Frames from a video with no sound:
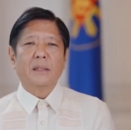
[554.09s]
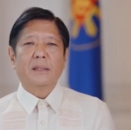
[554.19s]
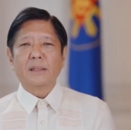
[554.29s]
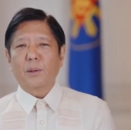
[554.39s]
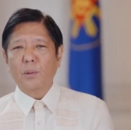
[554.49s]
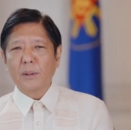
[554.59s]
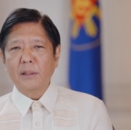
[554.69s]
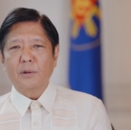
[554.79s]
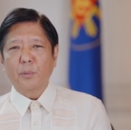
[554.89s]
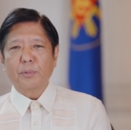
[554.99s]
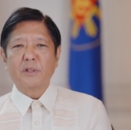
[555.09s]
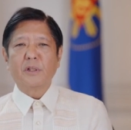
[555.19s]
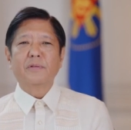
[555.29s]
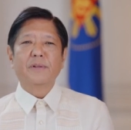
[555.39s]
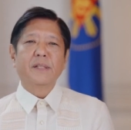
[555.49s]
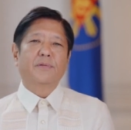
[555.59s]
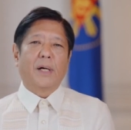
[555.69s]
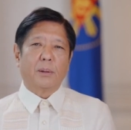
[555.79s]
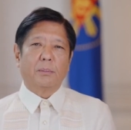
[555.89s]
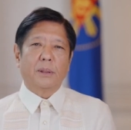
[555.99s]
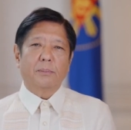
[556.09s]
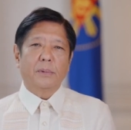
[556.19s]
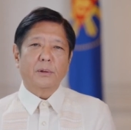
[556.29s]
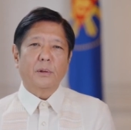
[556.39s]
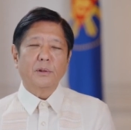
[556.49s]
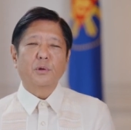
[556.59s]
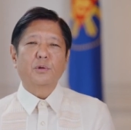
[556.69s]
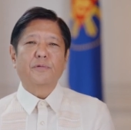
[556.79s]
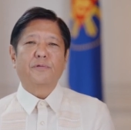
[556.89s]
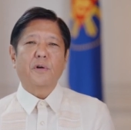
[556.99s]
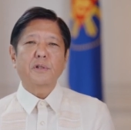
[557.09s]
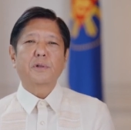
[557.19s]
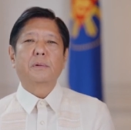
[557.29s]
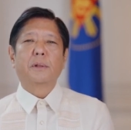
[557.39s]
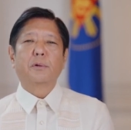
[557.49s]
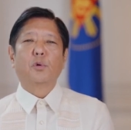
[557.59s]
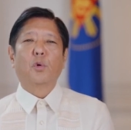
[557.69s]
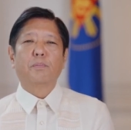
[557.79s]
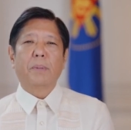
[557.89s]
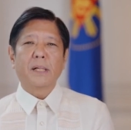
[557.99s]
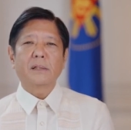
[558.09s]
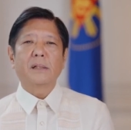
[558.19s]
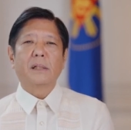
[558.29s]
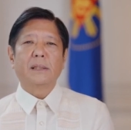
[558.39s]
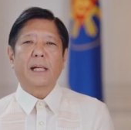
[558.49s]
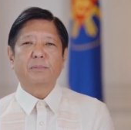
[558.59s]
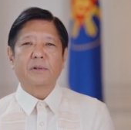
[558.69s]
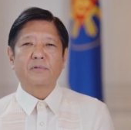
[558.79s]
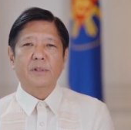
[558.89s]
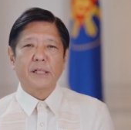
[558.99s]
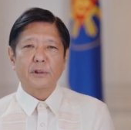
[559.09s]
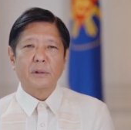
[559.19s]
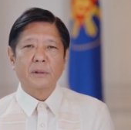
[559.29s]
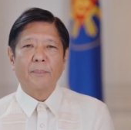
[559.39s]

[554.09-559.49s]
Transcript: not only to preserve the environment, but also to foster a robust and adaptive nation